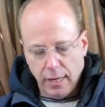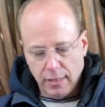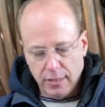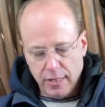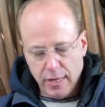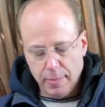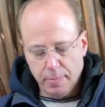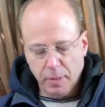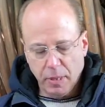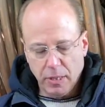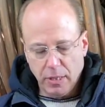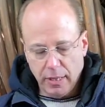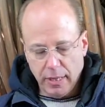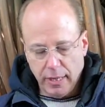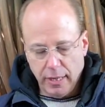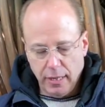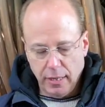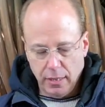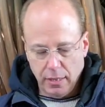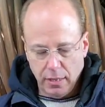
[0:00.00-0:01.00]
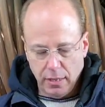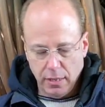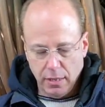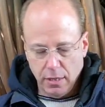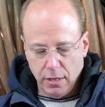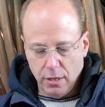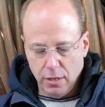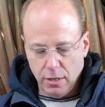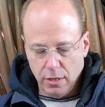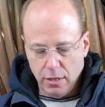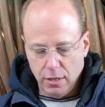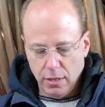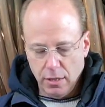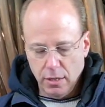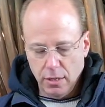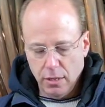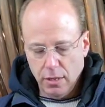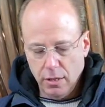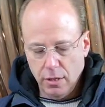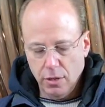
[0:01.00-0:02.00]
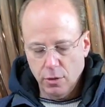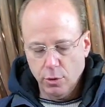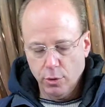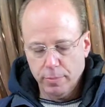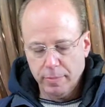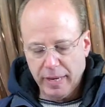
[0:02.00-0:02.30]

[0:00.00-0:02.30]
Typically, you would